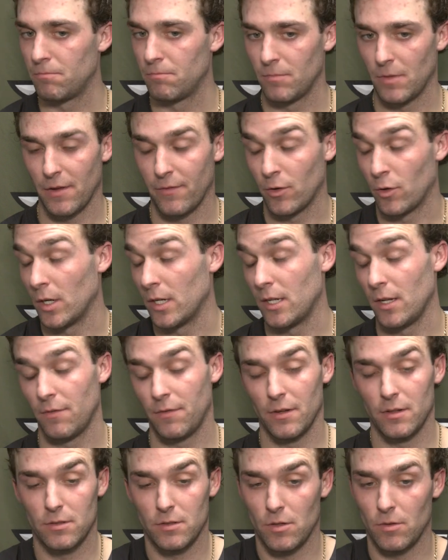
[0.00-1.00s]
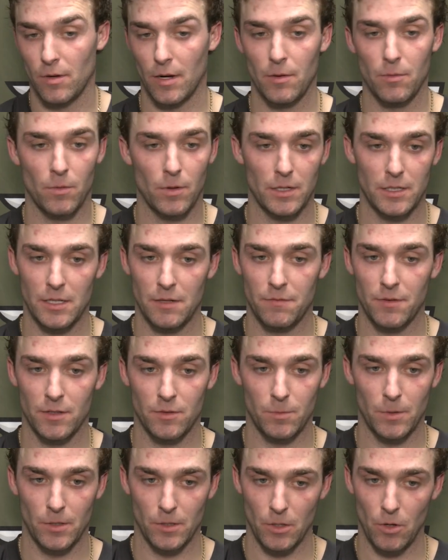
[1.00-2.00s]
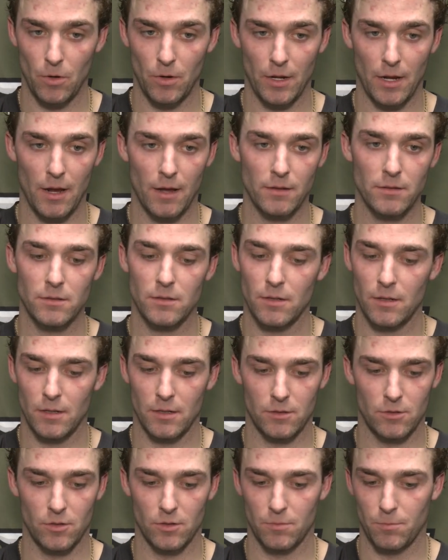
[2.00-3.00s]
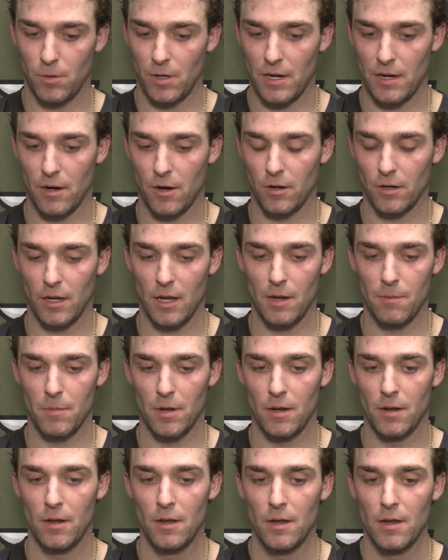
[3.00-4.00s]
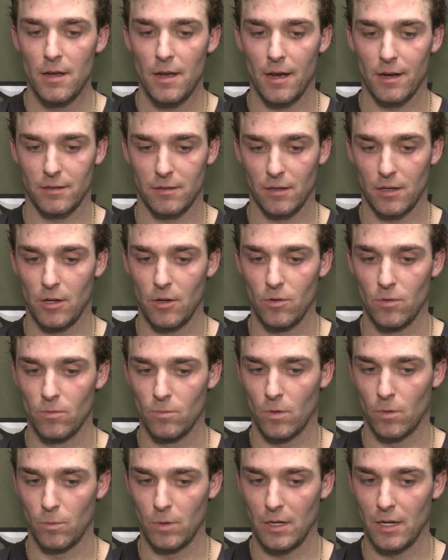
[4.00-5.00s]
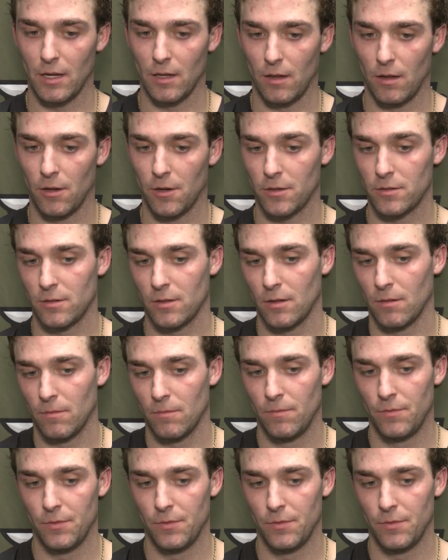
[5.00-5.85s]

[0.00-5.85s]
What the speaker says: have a great defense too, right? What defense we were going against. It's just playing our game and executing when we get looks. And,